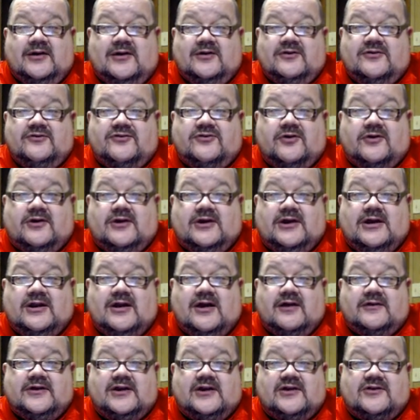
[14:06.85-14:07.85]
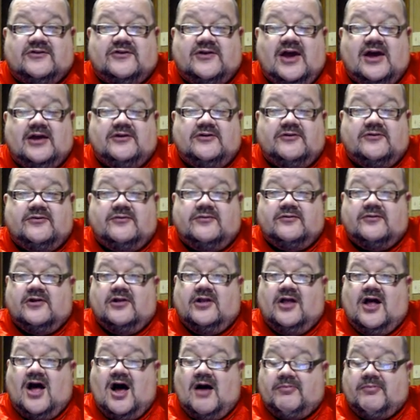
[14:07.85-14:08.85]
so that he doesn't get his head
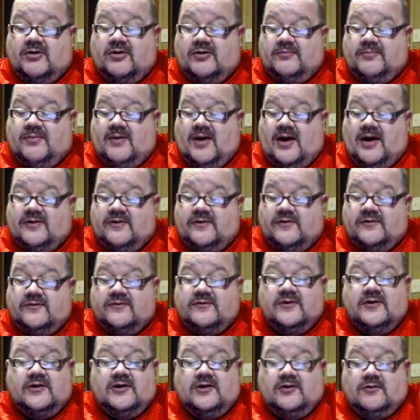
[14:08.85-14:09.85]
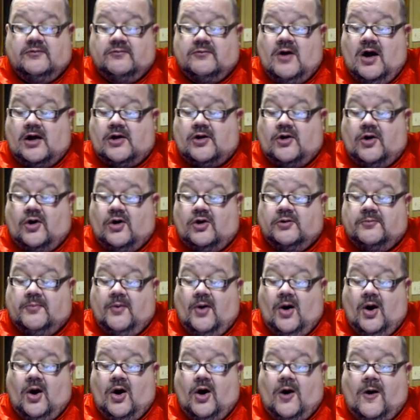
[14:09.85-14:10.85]
clobbered by the rock hard
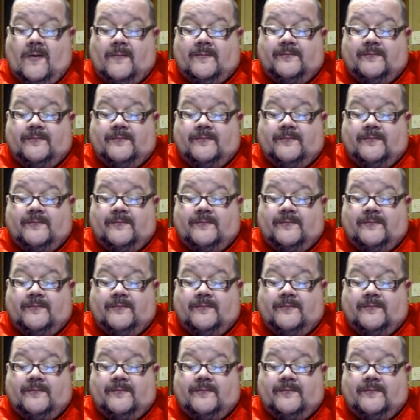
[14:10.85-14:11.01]
ball.